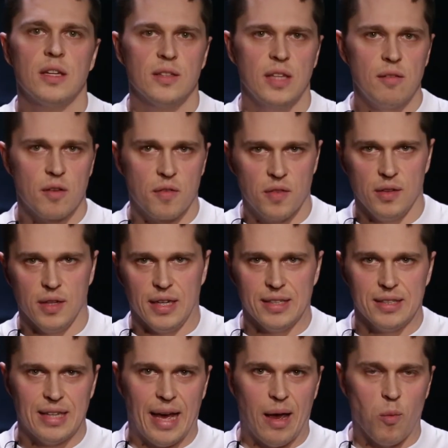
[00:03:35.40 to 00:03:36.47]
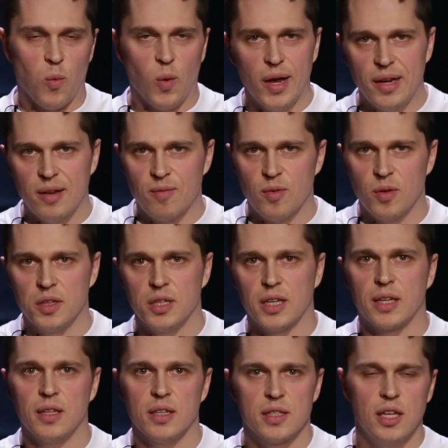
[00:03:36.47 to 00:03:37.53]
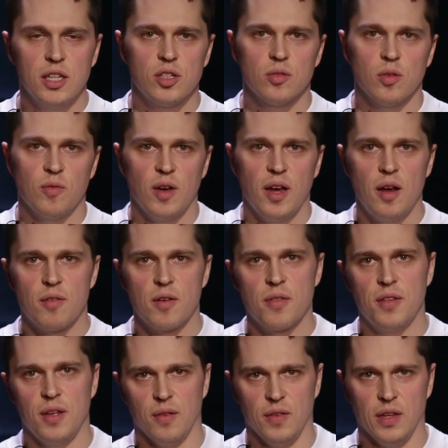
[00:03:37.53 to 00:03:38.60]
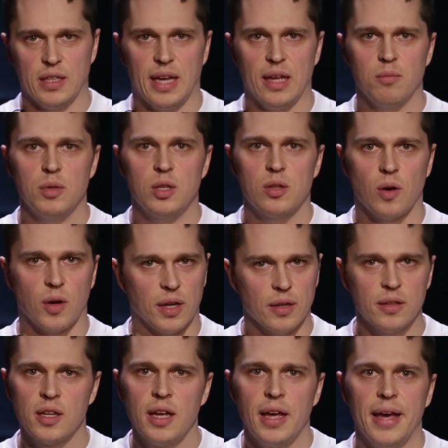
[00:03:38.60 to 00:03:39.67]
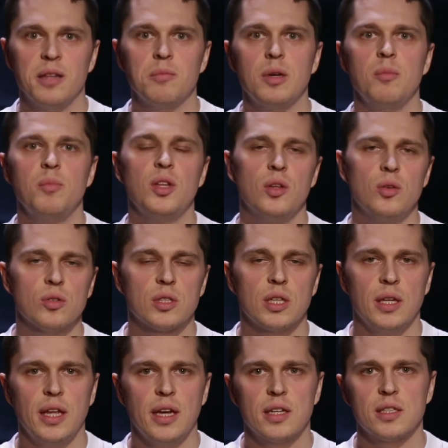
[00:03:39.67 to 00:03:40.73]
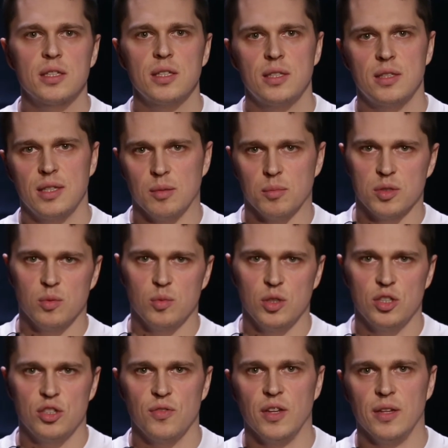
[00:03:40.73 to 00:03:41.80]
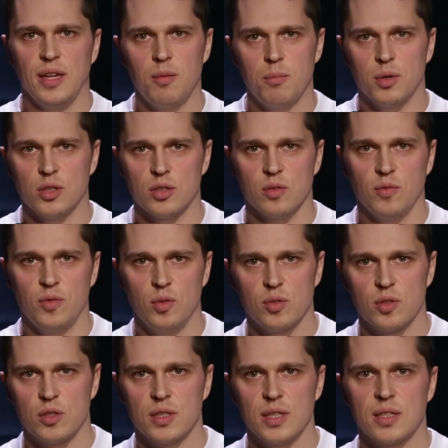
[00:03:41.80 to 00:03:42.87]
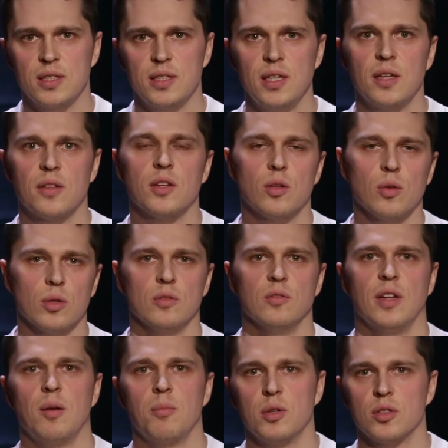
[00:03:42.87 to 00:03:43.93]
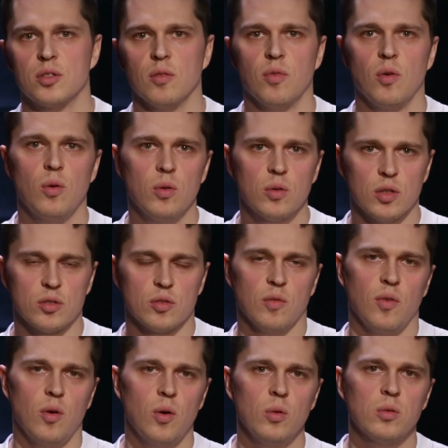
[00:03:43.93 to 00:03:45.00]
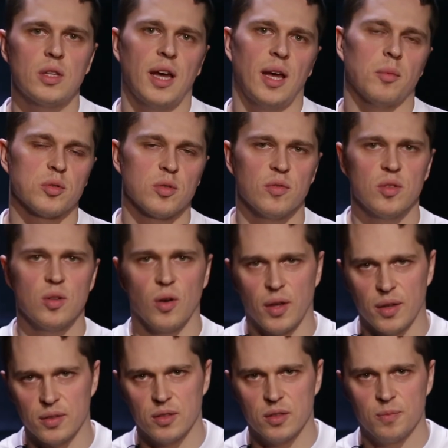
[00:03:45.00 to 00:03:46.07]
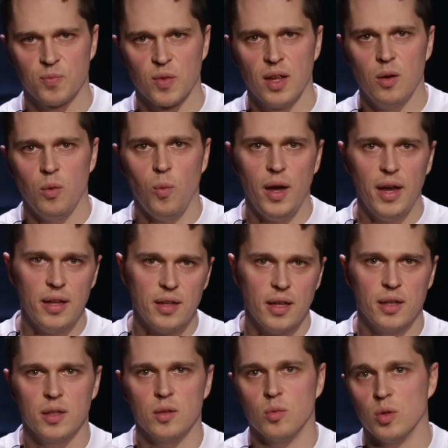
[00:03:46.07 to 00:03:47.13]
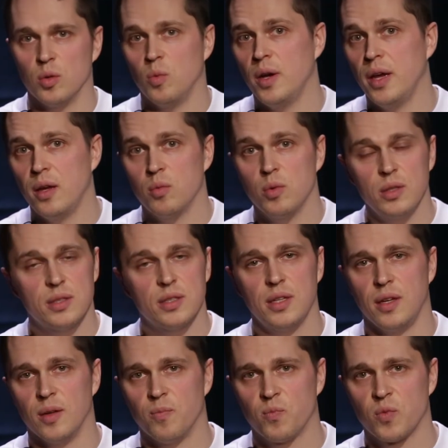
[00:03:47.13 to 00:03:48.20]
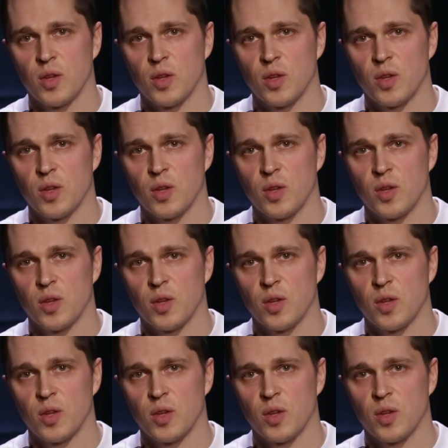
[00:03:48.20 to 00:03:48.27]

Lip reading: Nevertheless, I am waiting for the tokenization of everything that can be token and may be used in ecosystems which the numbers of users exceeded the total numbers of holders of all types of tokens. When and in what way, we'll see.